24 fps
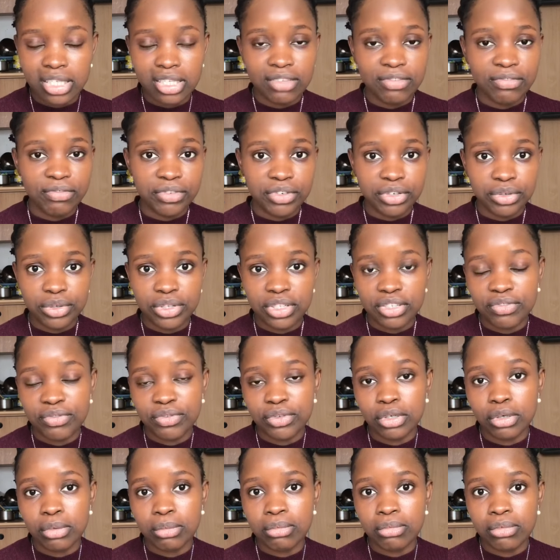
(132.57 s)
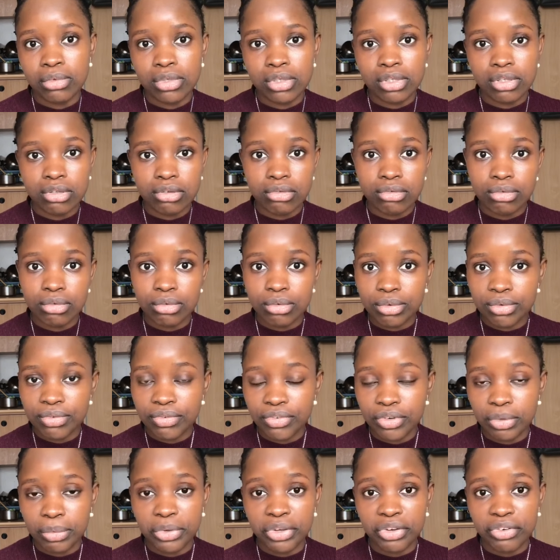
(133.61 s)
It varies from school,
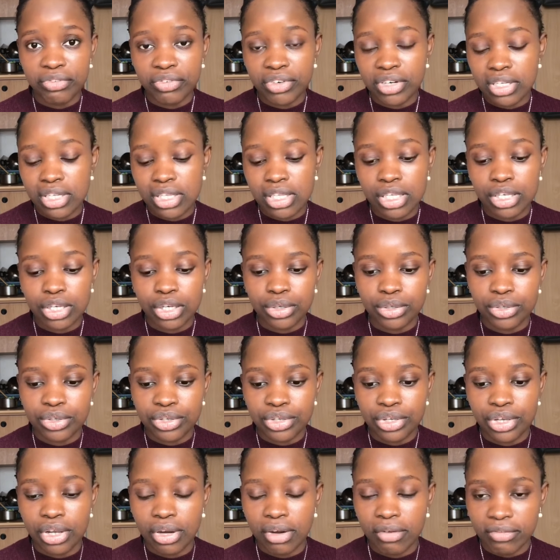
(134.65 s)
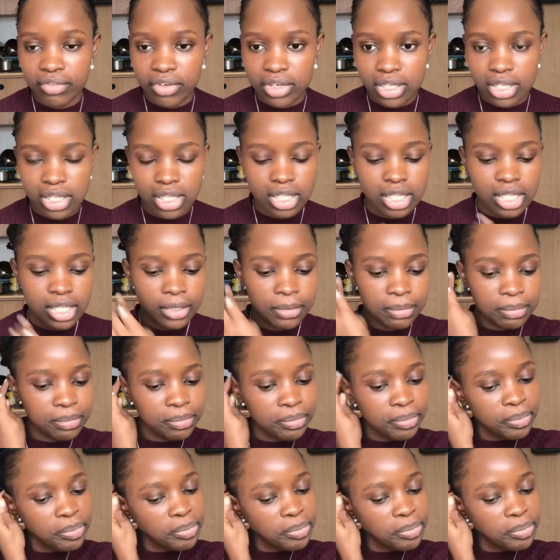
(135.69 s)
from university to university.